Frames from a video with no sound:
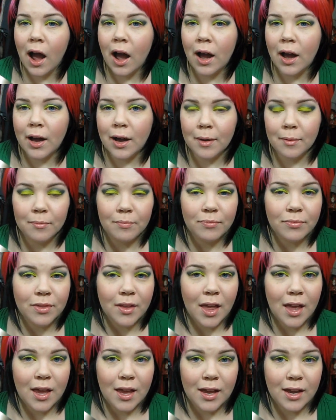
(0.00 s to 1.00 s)
um,
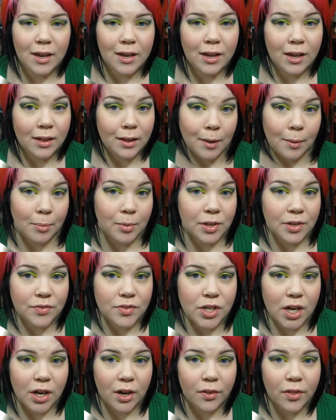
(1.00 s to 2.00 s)
a
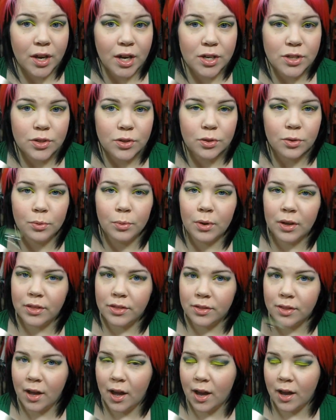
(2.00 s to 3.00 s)
collaborative channel that I do
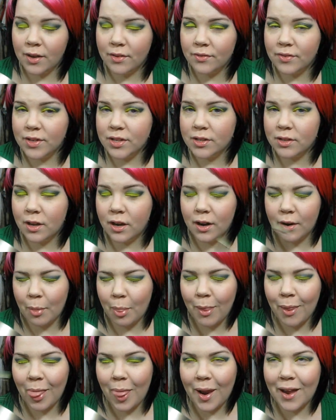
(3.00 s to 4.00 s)
with uh, uh,
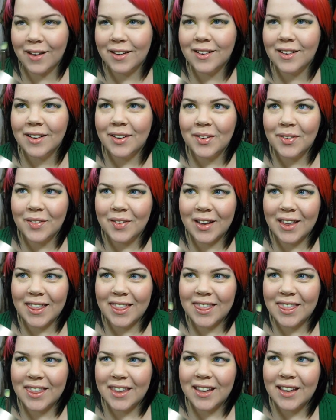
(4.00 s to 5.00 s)

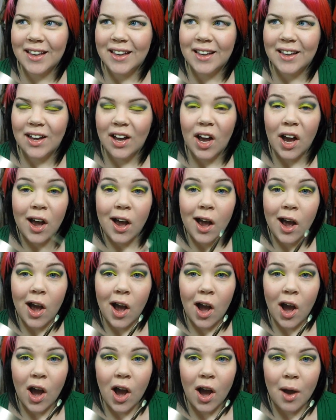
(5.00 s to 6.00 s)
with
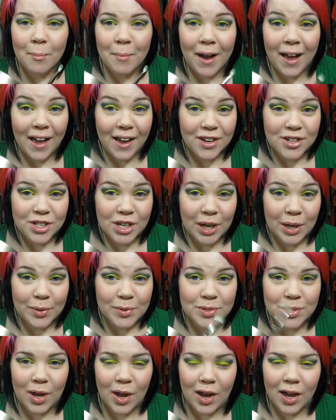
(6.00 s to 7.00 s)
my
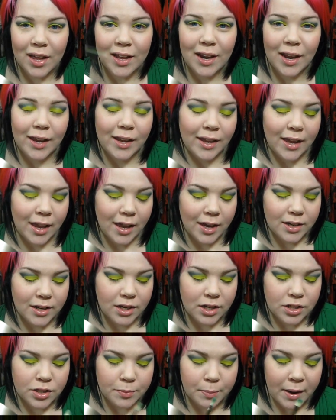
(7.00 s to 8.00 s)
eyeshadows Odd and
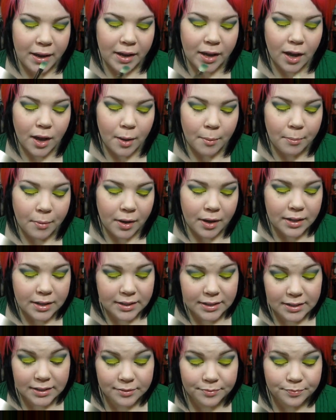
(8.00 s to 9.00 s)
Candyish Makeup.
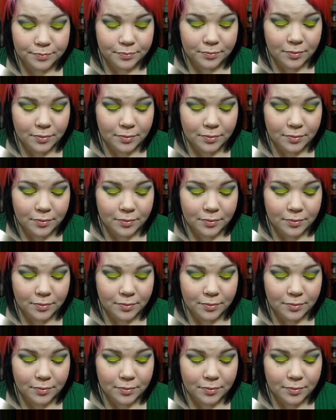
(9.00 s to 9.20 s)
Uh,